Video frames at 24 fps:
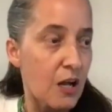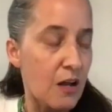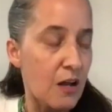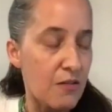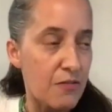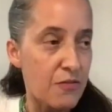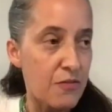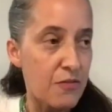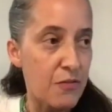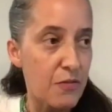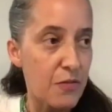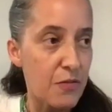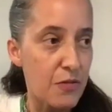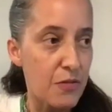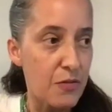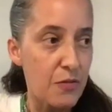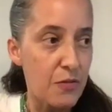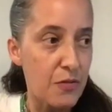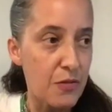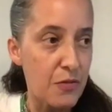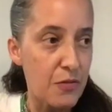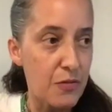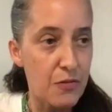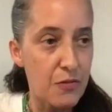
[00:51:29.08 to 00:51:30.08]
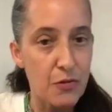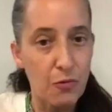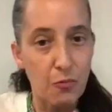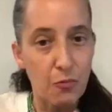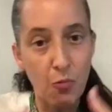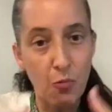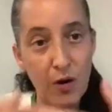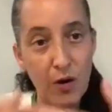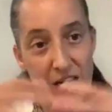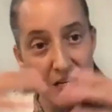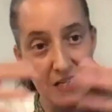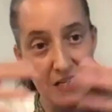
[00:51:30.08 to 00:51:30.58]
the
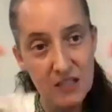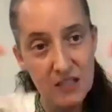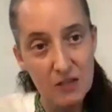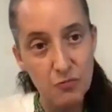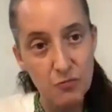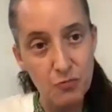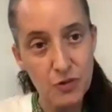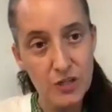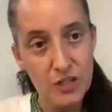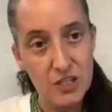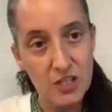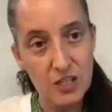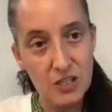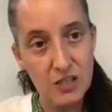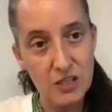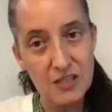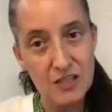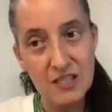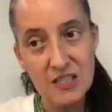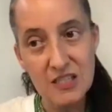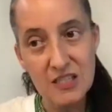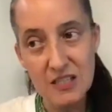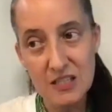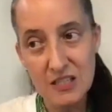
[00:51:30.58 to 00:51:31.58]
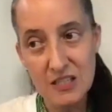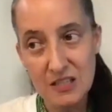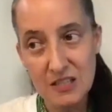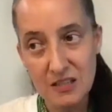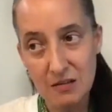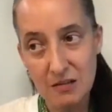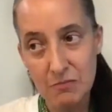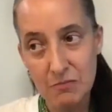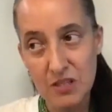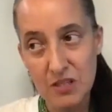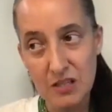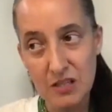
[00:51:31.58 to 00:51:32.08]
ways in which the
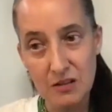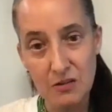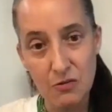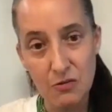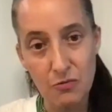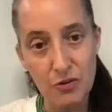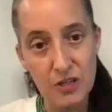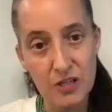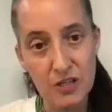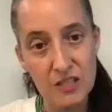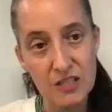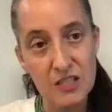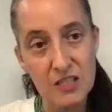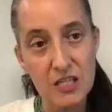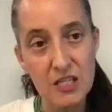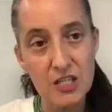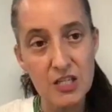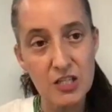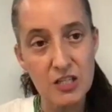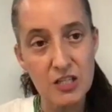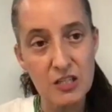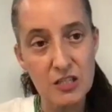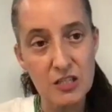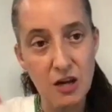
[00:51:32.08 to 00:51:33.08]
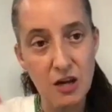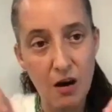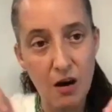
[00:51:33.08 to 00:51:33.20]
systems and the organizations